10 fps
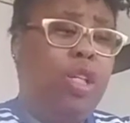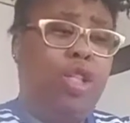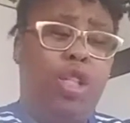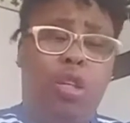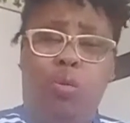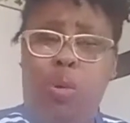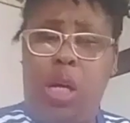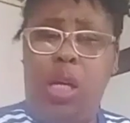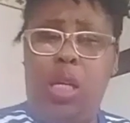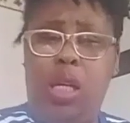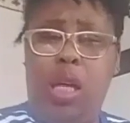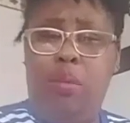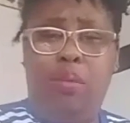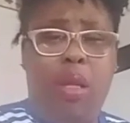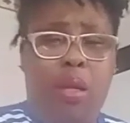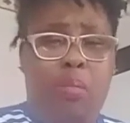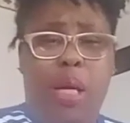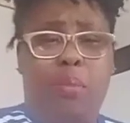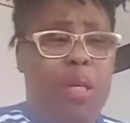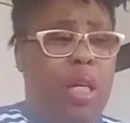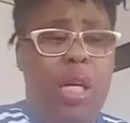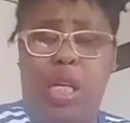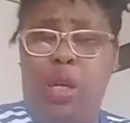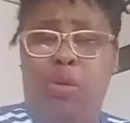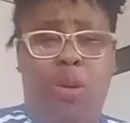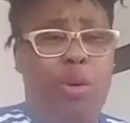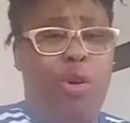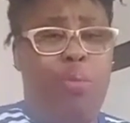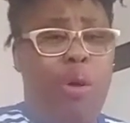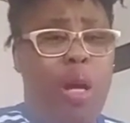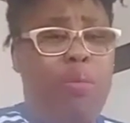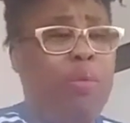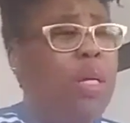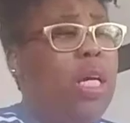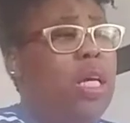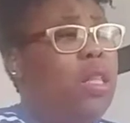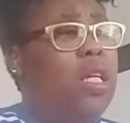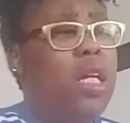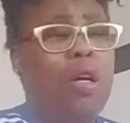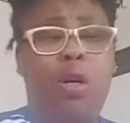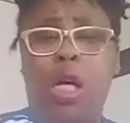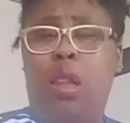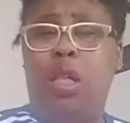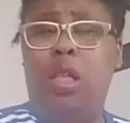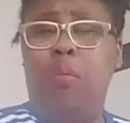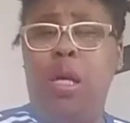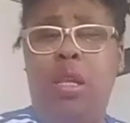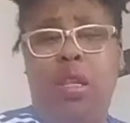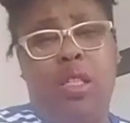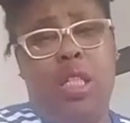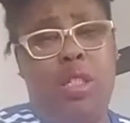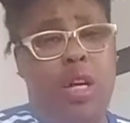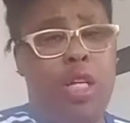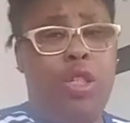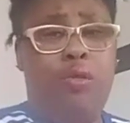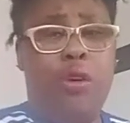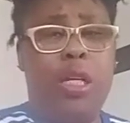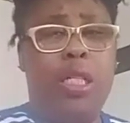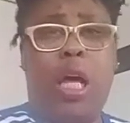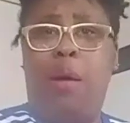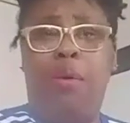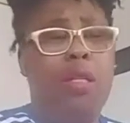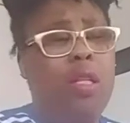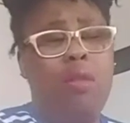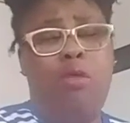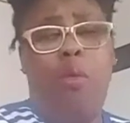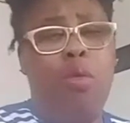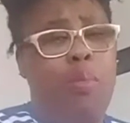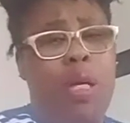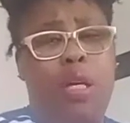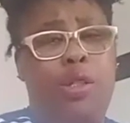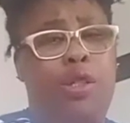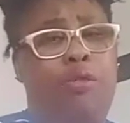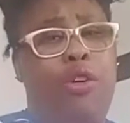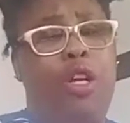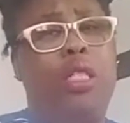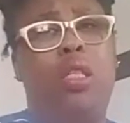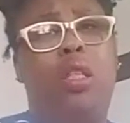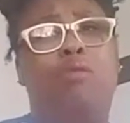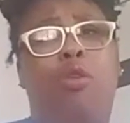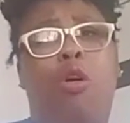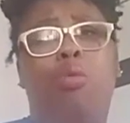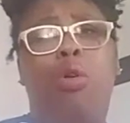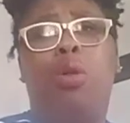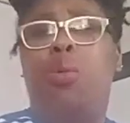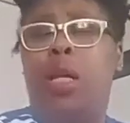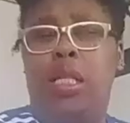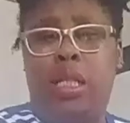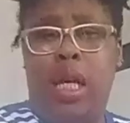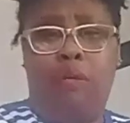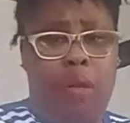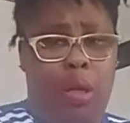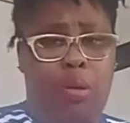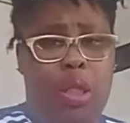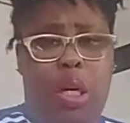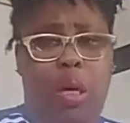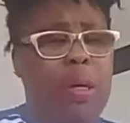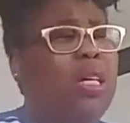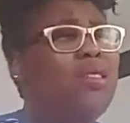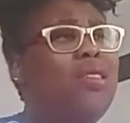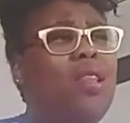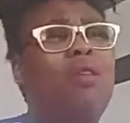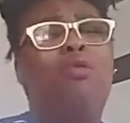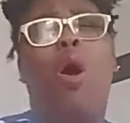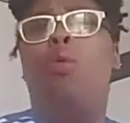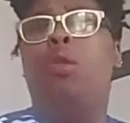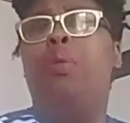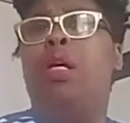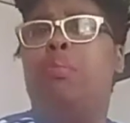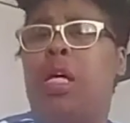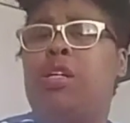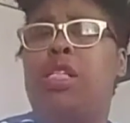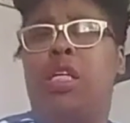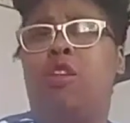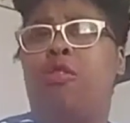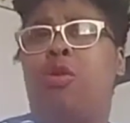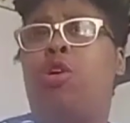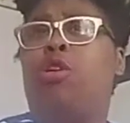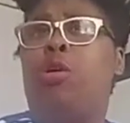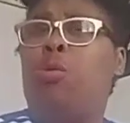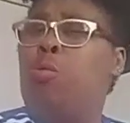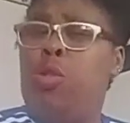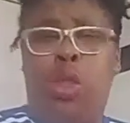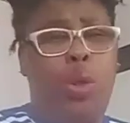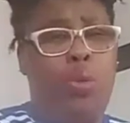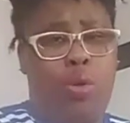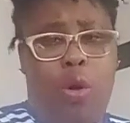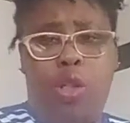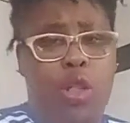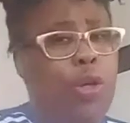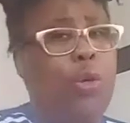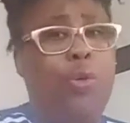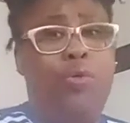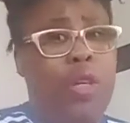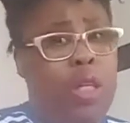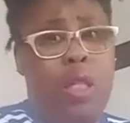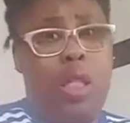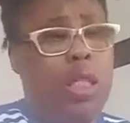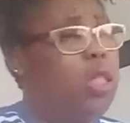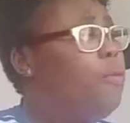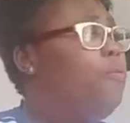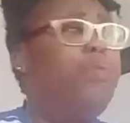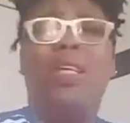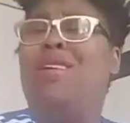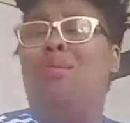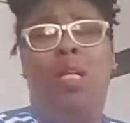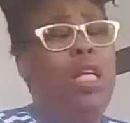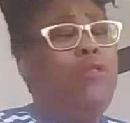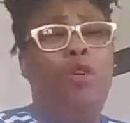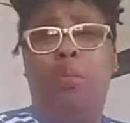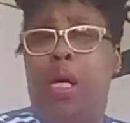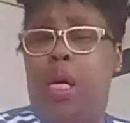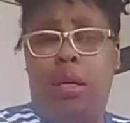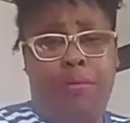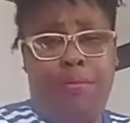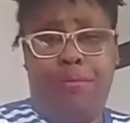chill with and be able to kiki with no problem, then yeah, go ahead and let them in and they'll see your extroverted side. But there's nothing wrong with being introverted. There's nothing wrong with wanting to have alone time. Nothing wrong with being by yourself and on your own with your own thoughts and your own feelings. Believe you me,